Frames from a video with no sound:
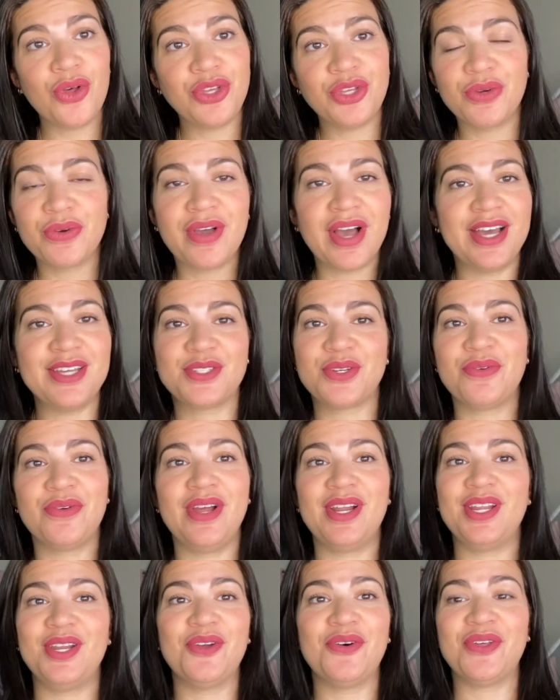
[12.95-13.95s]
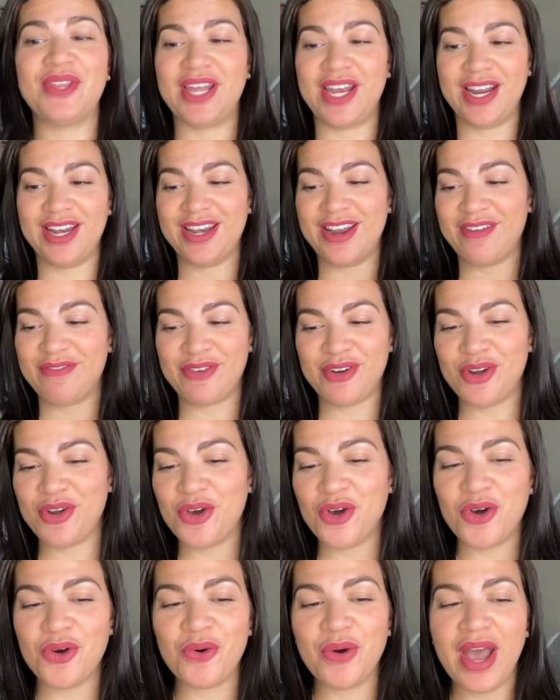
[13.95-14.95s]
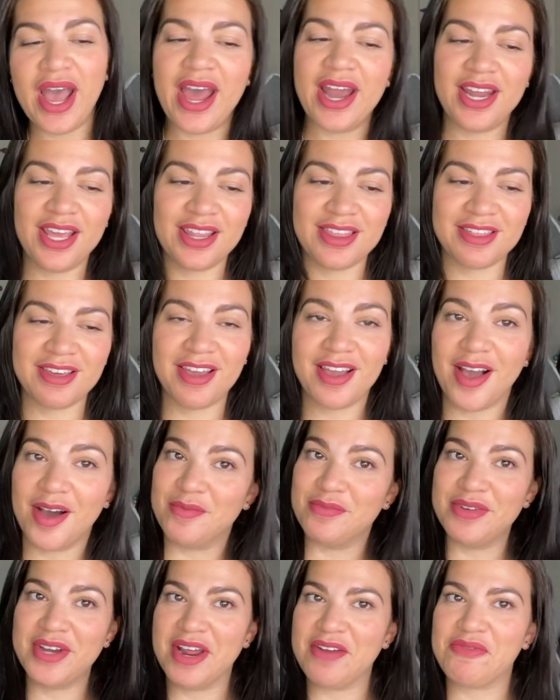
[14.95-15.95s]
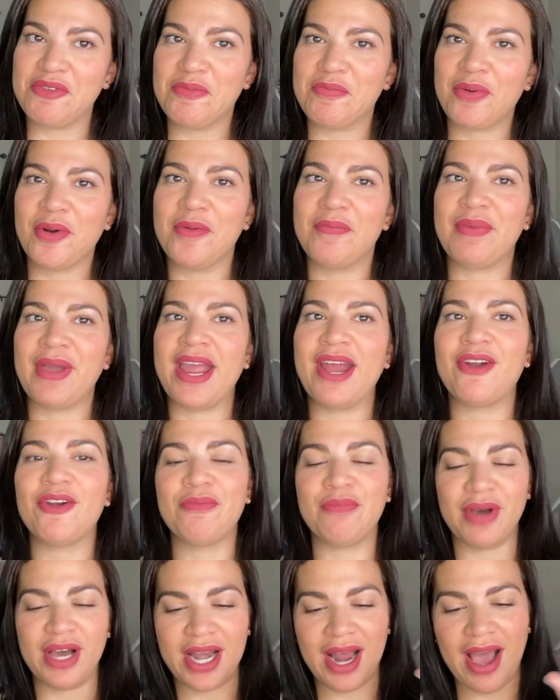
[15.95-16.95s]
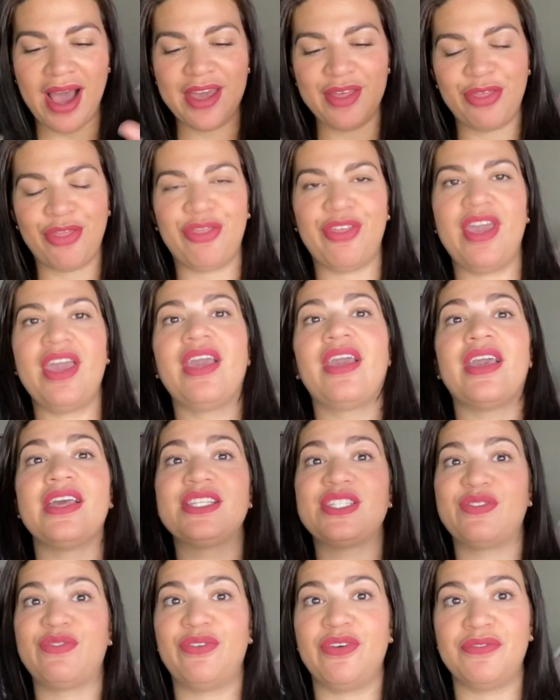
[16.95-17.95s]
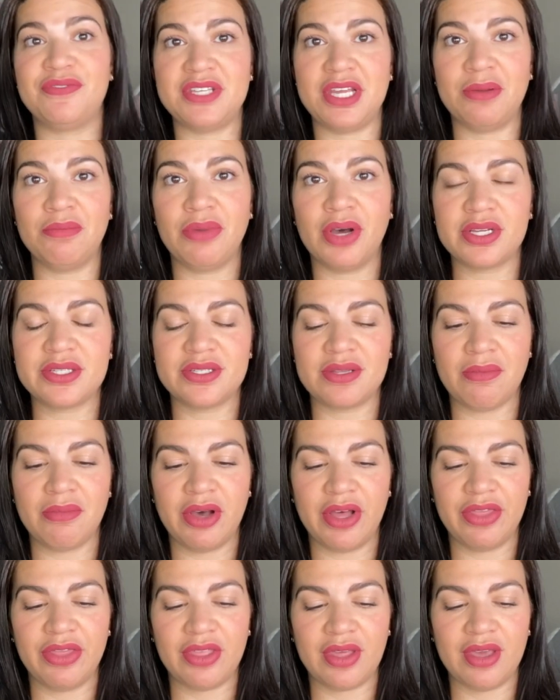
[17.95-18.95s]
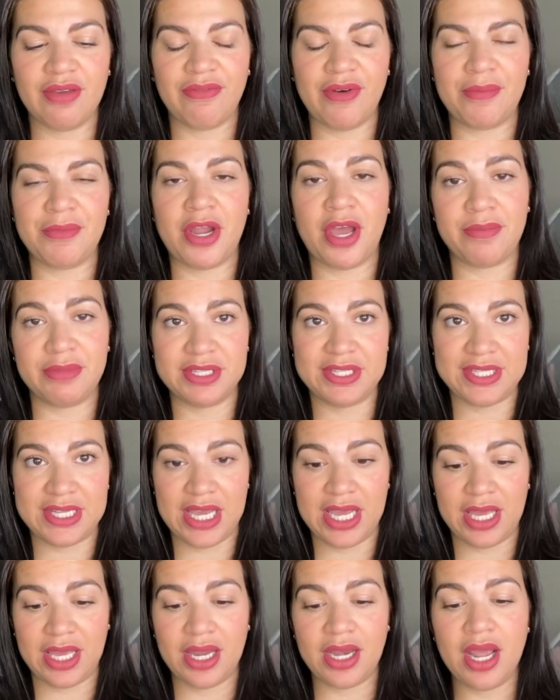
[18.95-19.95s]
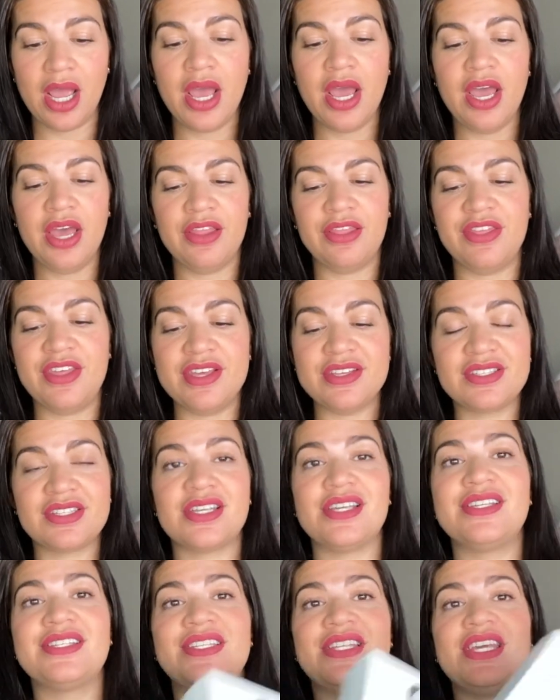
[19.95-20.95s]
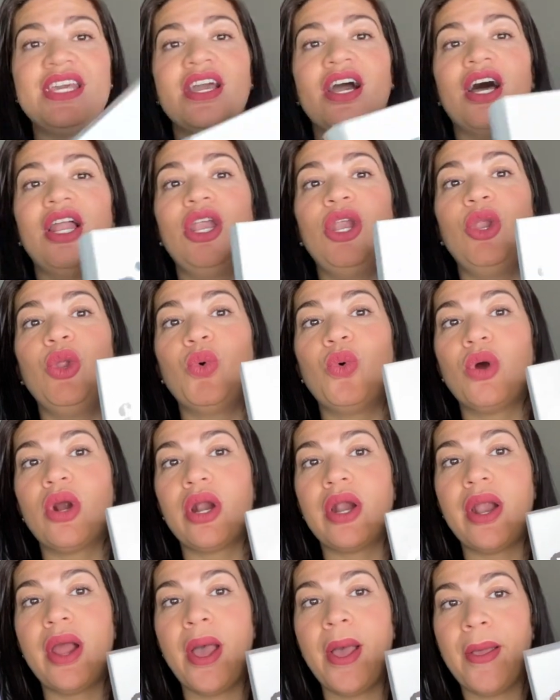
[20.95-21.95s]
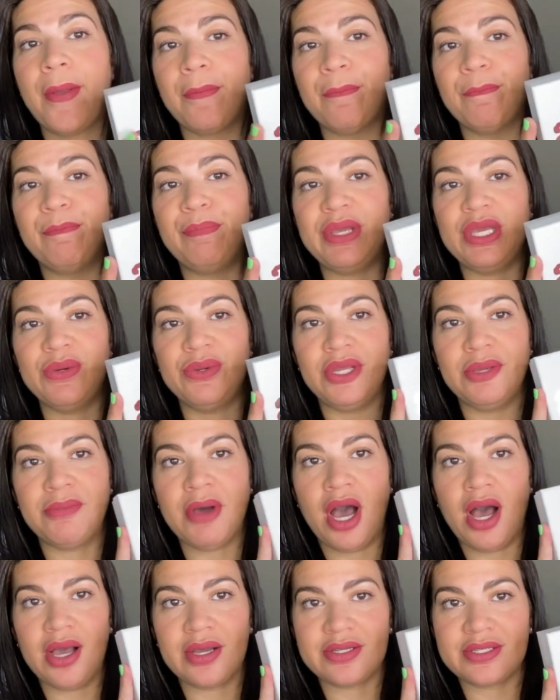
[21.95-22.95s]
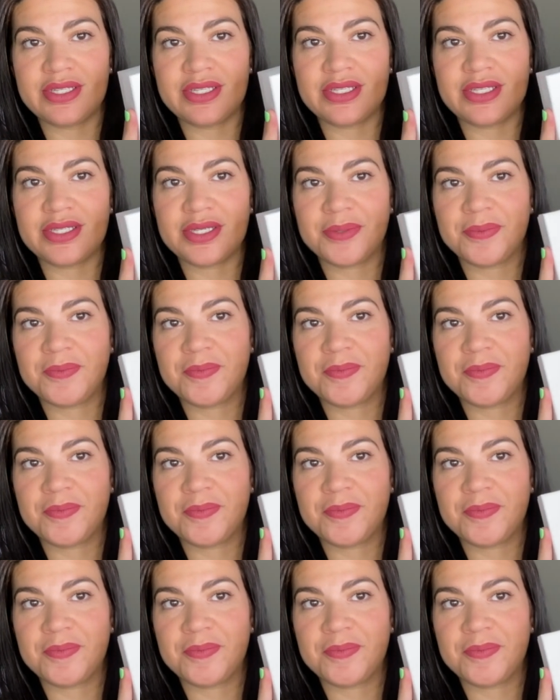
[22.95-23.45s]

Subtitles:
you guys already know that I never know anything. I'm never prepared, but I think it's 15 bucks a month if I'm not mistaken. This is the Allure beauty box.